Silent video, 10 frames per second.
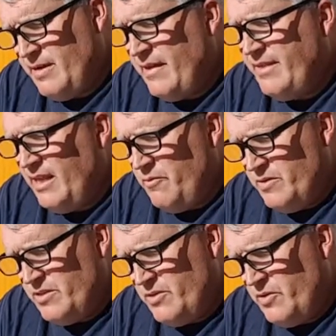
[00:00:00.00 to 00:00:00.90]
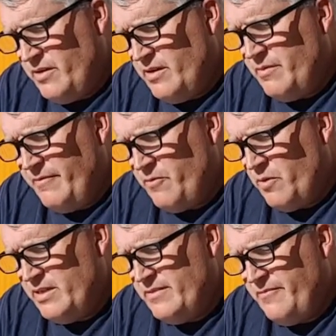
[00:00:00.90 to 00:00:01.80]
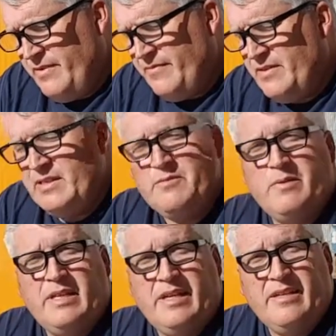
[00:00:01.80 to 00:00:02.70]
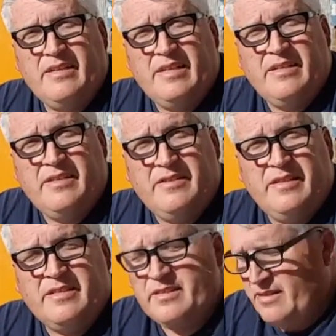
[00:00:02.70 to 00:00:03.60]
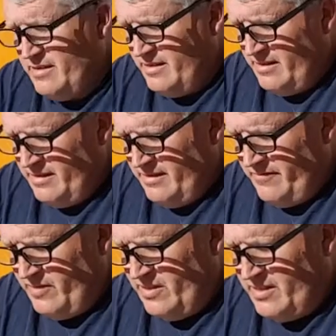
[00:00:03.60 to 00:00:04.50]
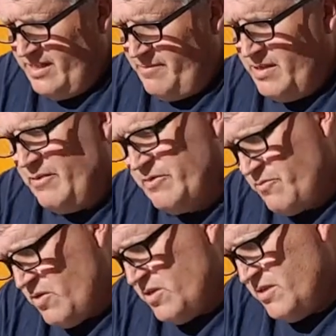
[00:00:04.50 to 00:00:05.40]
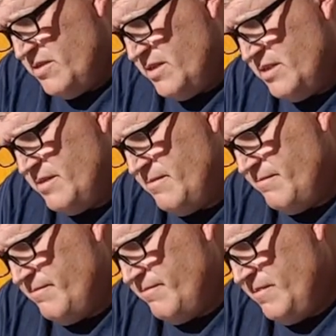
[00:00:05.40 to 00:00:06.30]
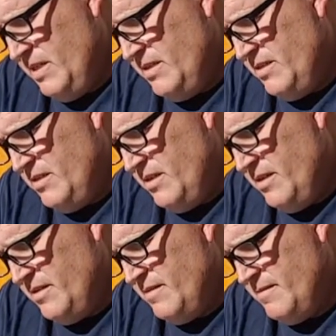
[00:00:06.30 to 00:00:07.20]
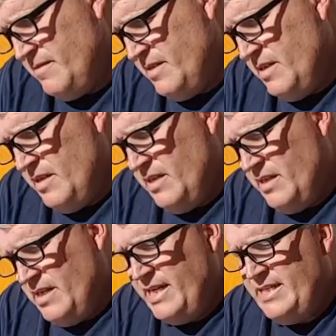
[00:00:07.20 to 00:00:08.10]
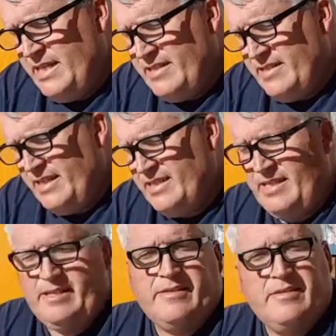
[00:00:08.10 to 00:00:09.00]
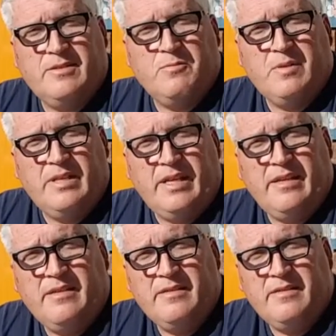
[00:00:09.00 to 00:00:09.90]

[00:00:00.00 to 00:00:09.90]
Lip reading: I thought it was 40s and 50s when they did this Falstaff, but I was wrong. It's 1960s is when